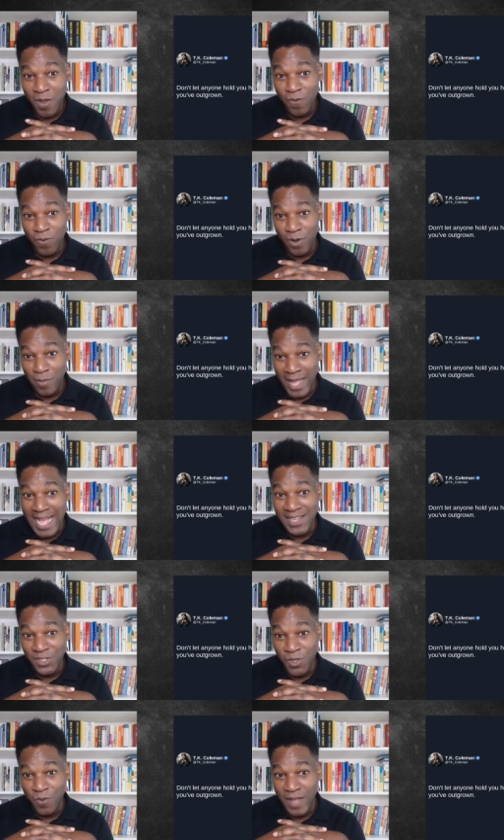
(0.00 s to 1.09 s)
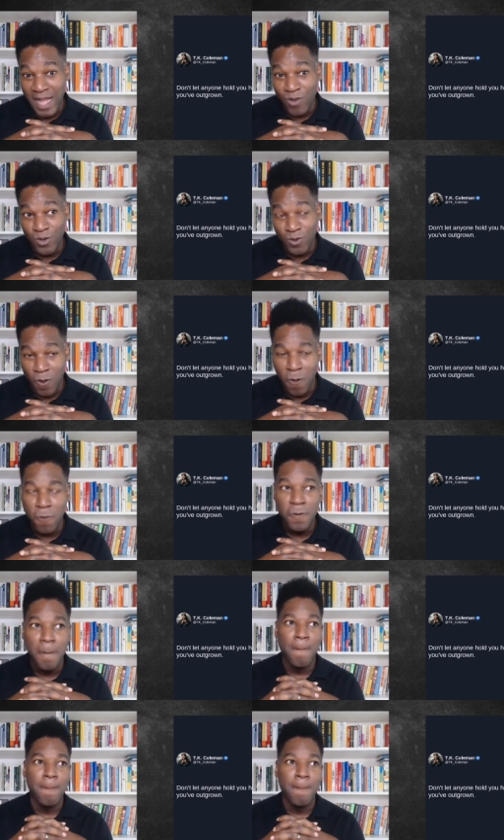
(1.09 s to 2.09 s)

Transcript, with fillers: for a past you've outgrown?